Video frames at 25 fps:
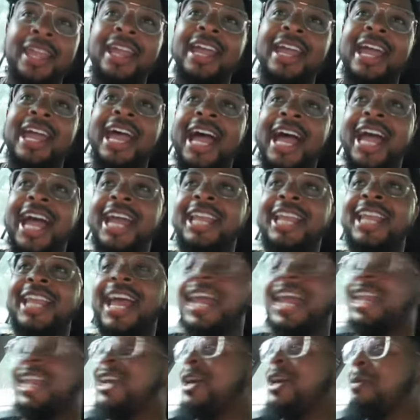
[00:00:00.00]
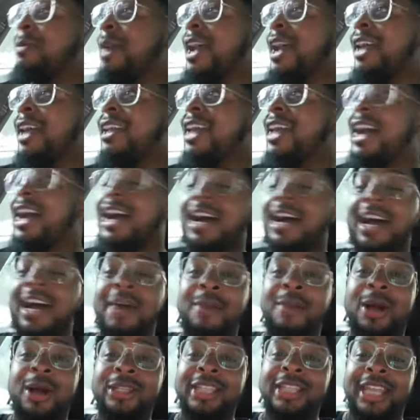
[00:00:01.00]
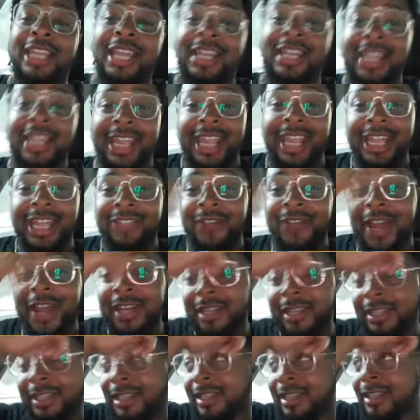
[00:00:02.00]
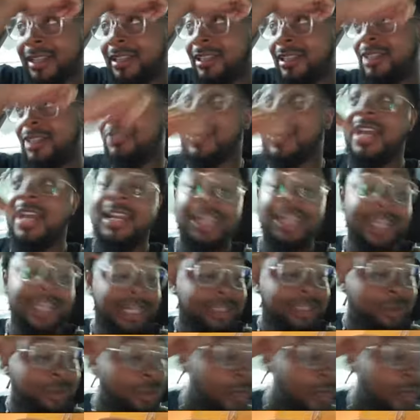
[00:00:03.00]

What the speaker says: Hey, look, man. I'm about to get in here and try not to get too